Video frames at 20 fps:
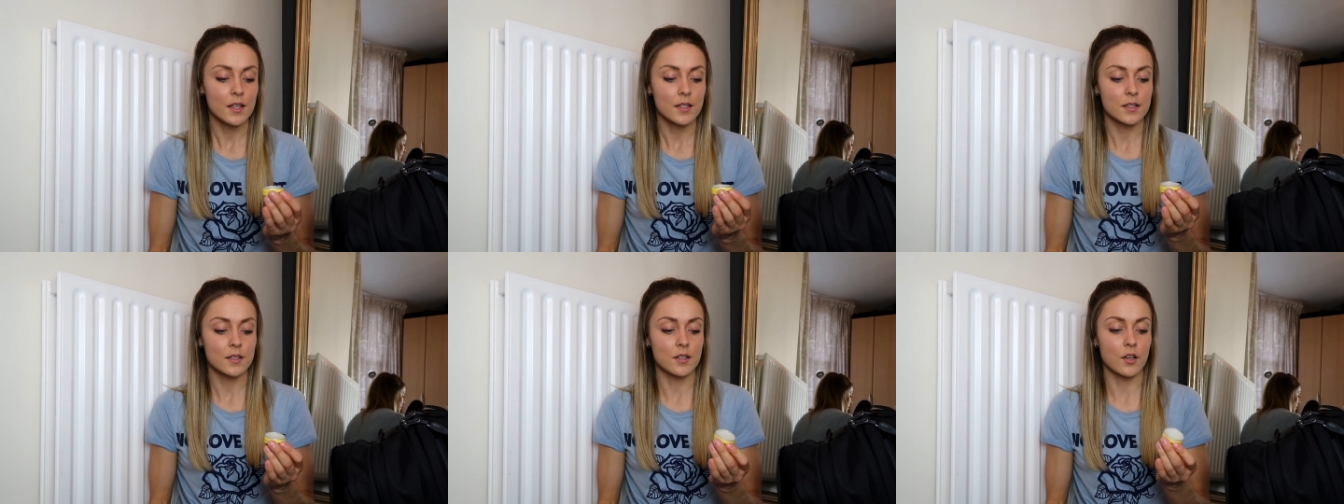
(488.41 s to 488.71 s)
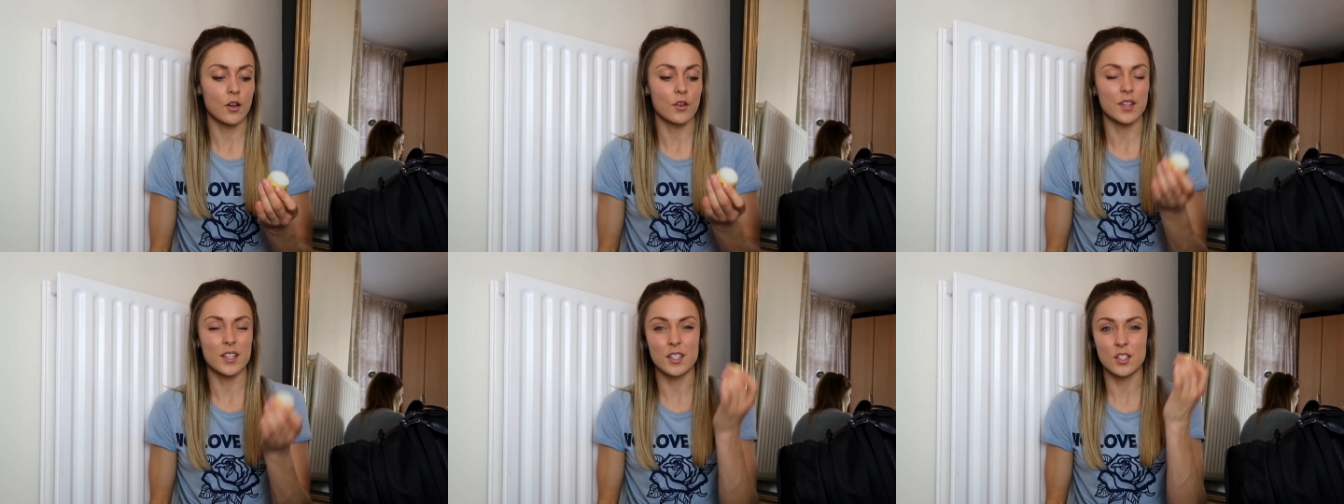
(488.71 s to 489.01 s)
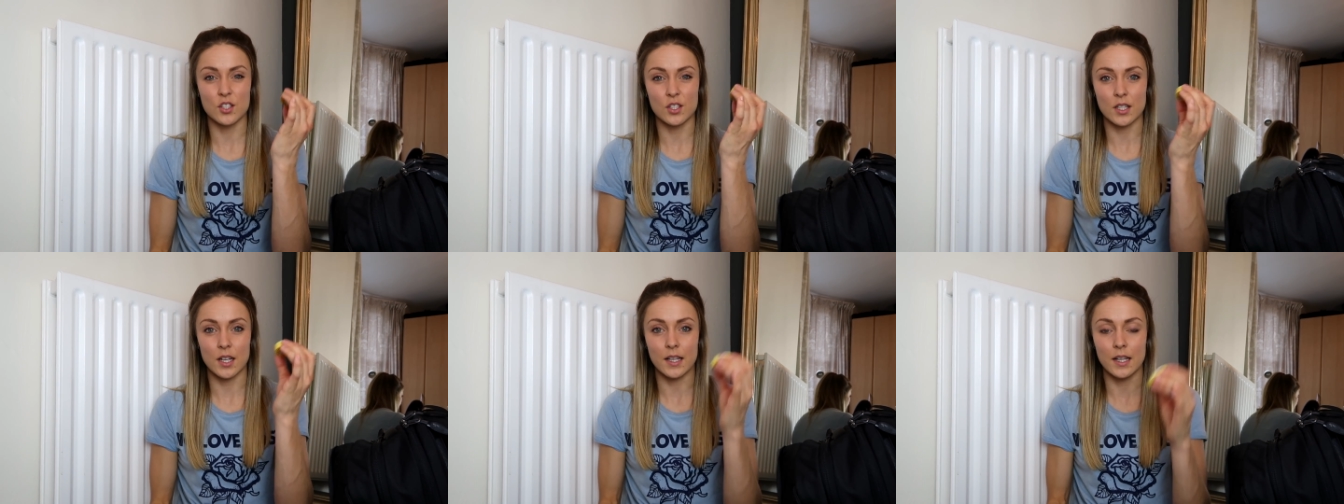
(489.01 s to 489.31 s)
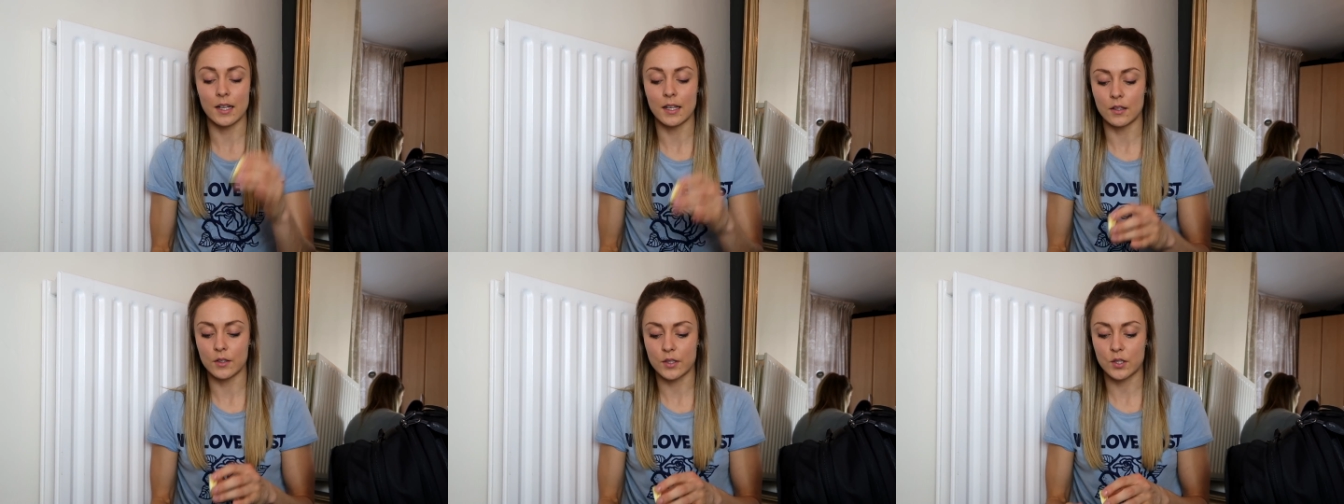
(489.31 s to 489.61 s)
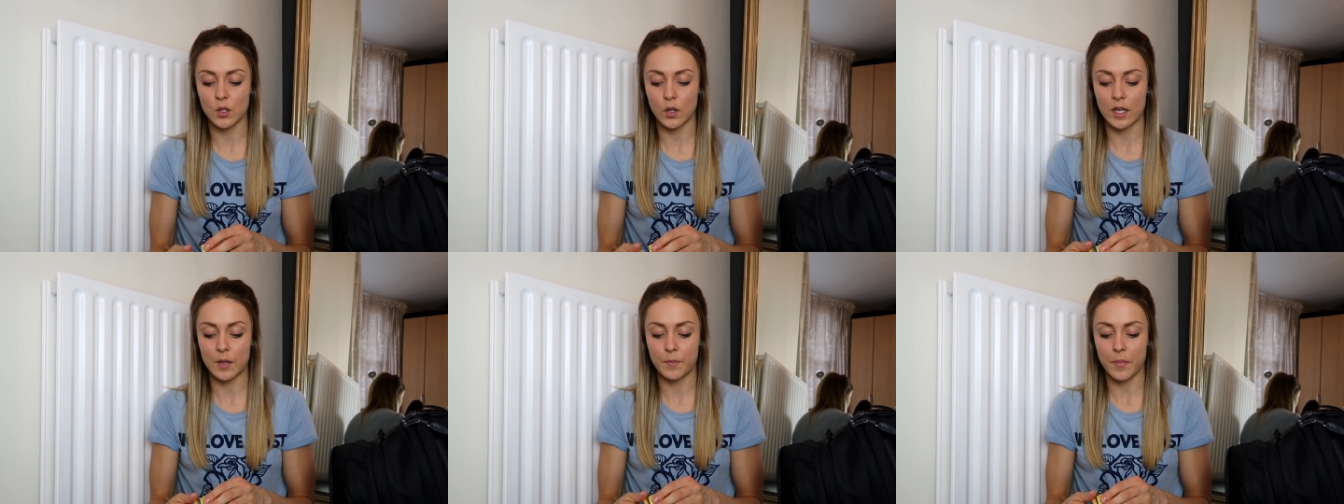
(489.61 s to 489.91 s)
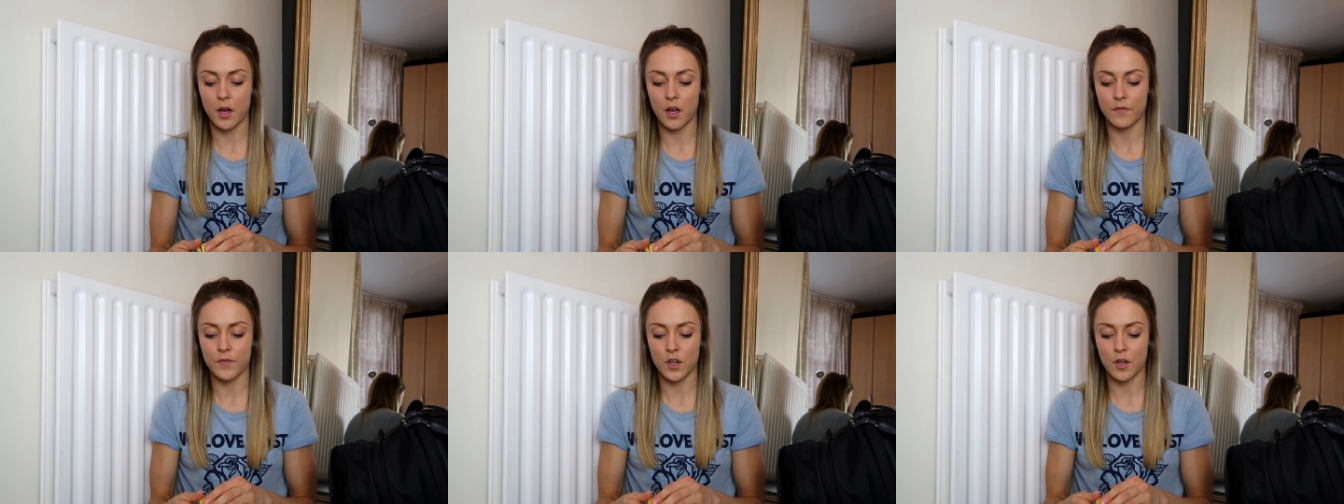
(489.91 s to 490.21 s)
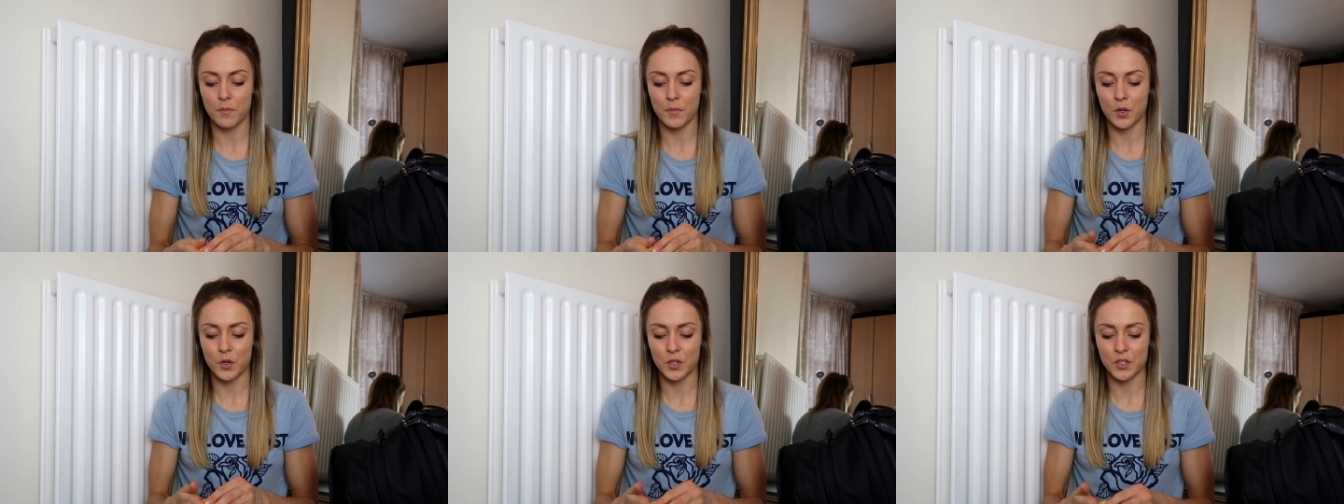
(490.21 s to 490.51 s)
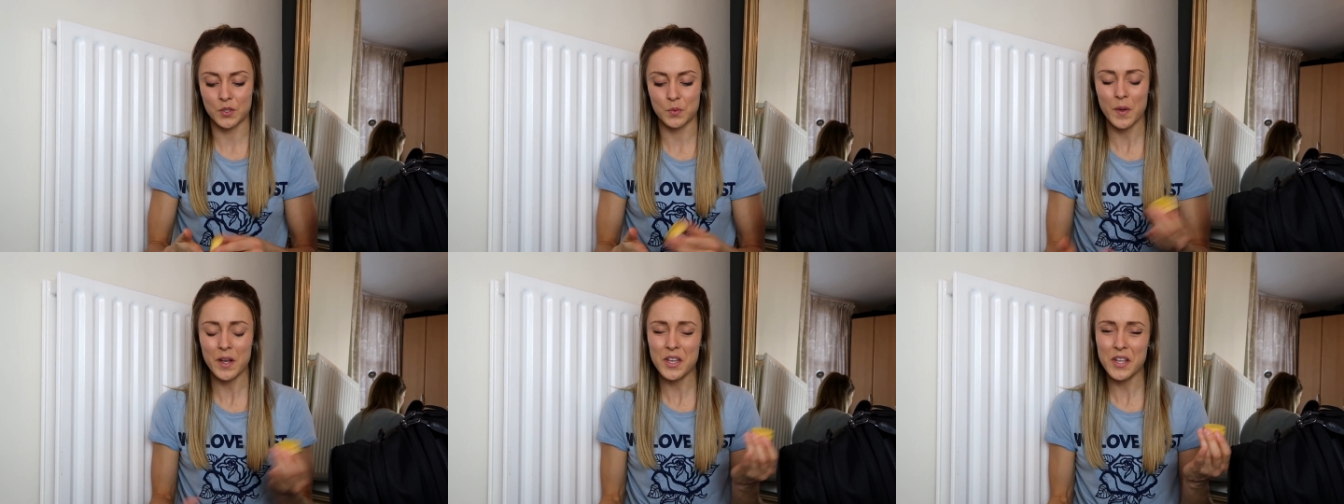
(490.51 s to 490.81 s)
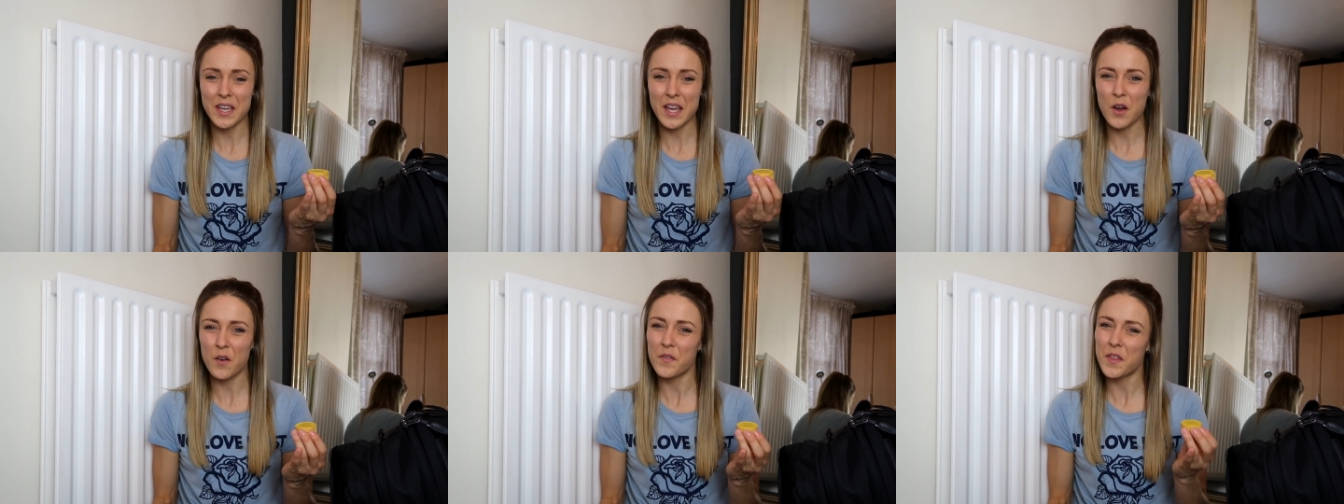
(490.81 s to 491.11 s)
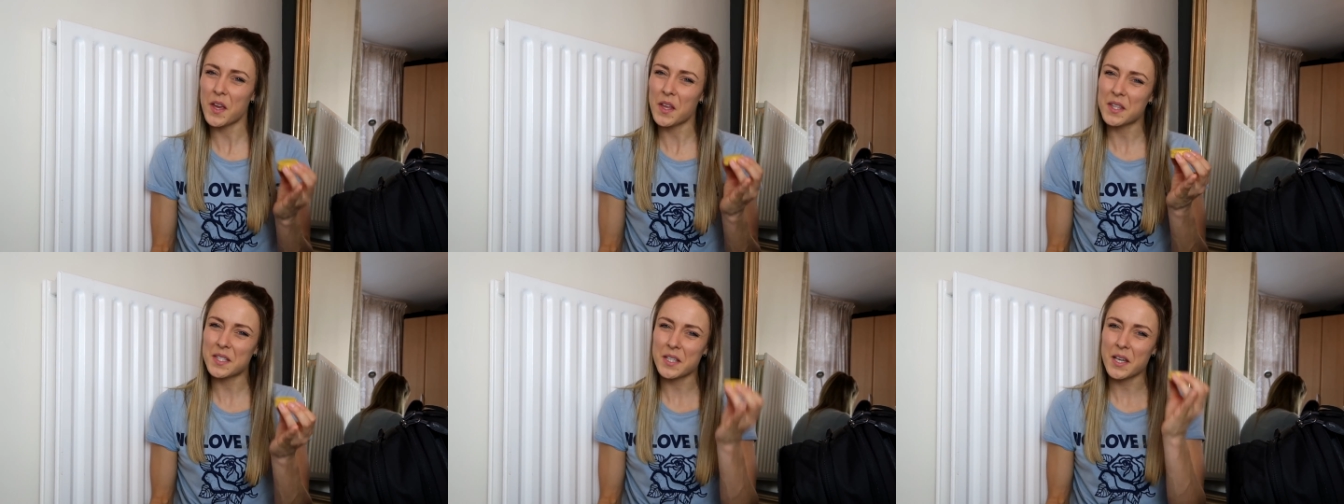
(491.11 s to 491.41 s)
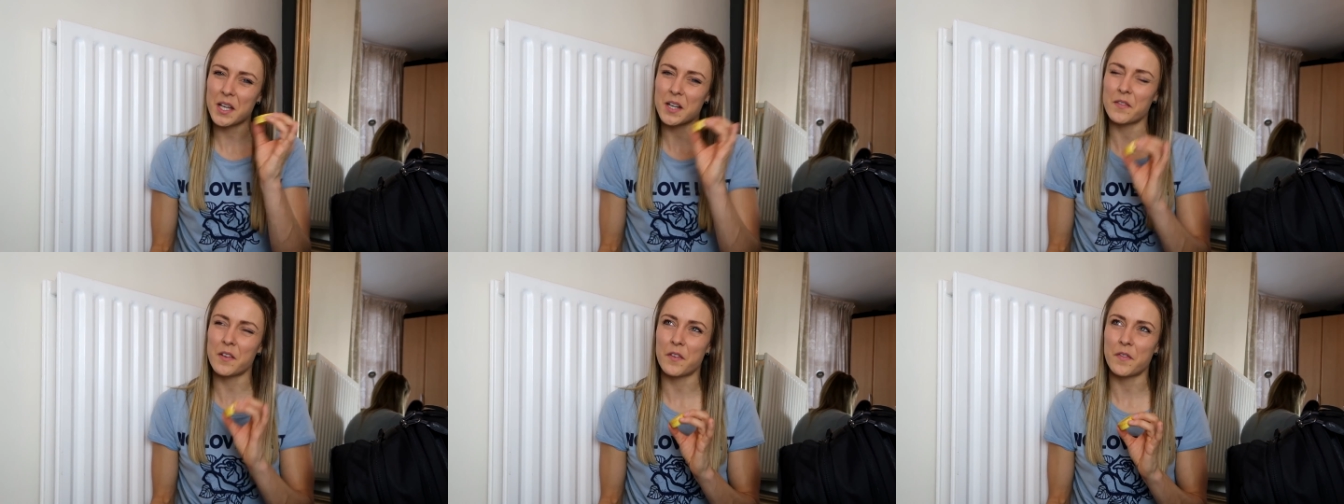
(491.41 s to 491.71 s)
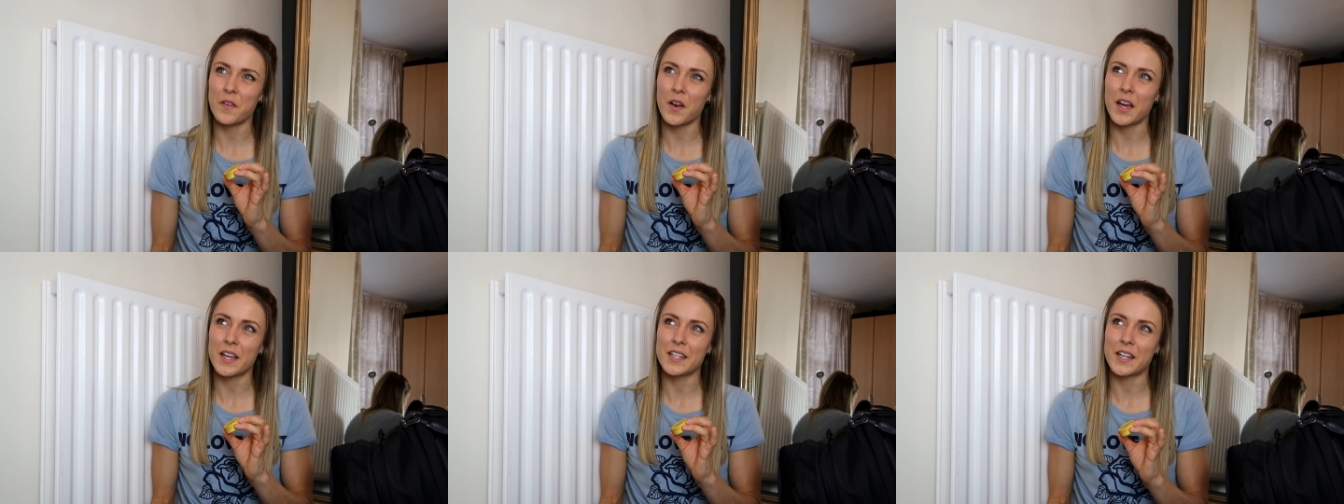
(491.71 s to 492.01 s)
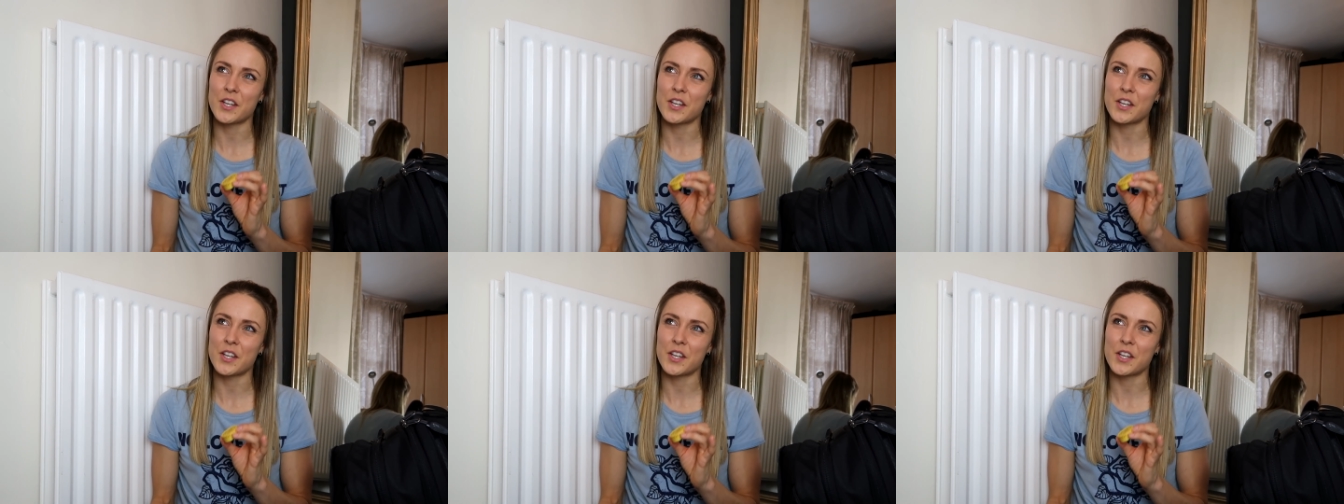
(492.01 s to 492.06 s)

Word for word: so this is just like a little solid perfume because when you get off the other side of a flight